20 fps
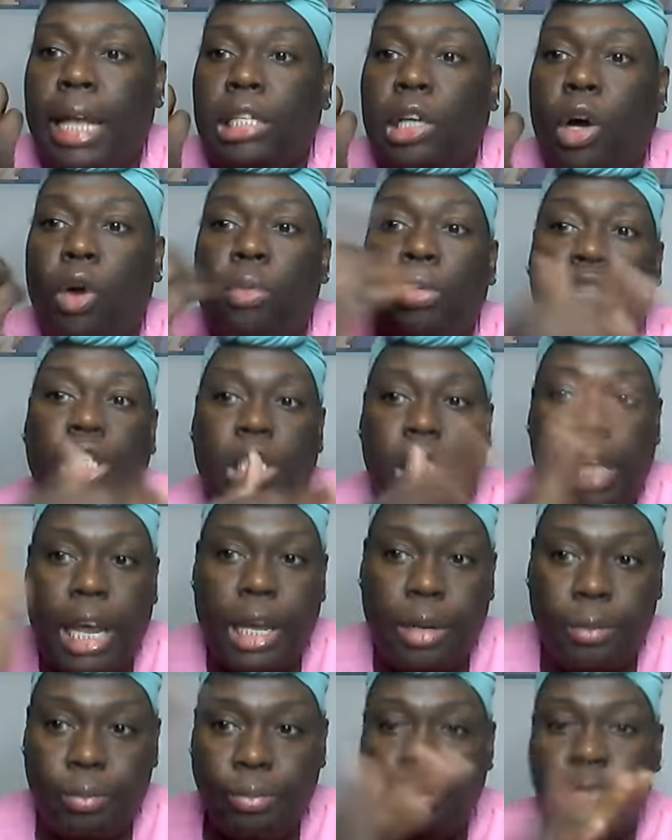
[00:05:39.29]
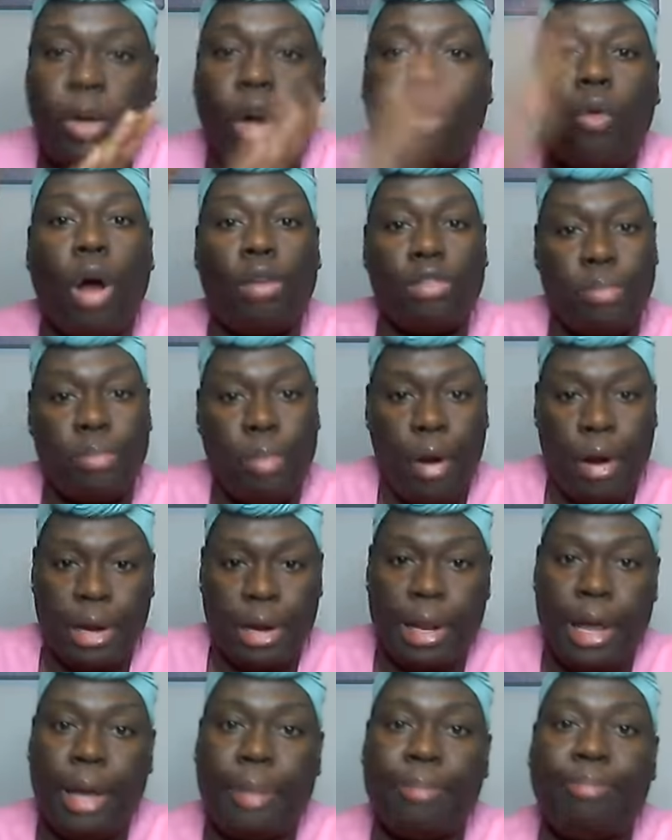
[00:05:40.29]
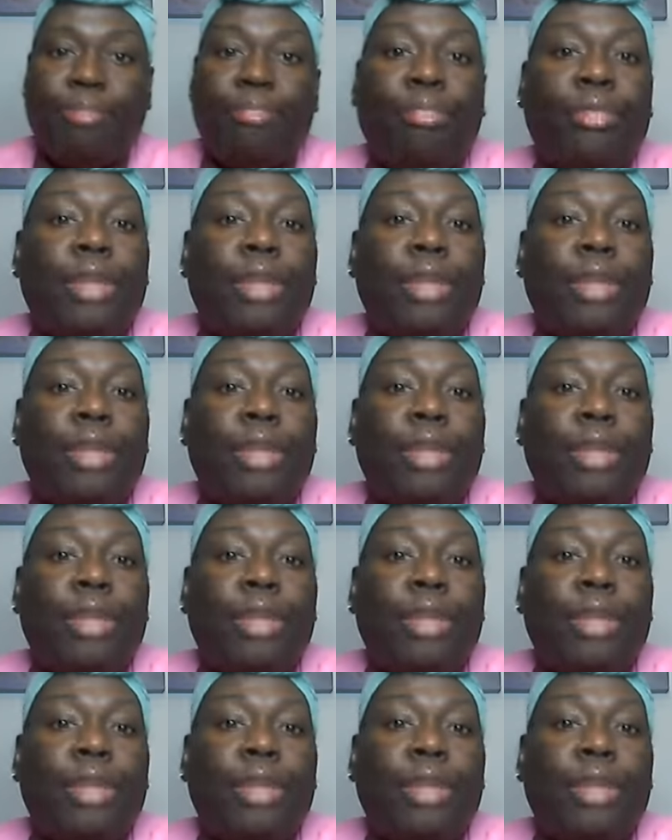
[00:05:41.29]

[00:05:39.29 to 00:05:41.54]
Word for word: had told me she stayed across the parking lot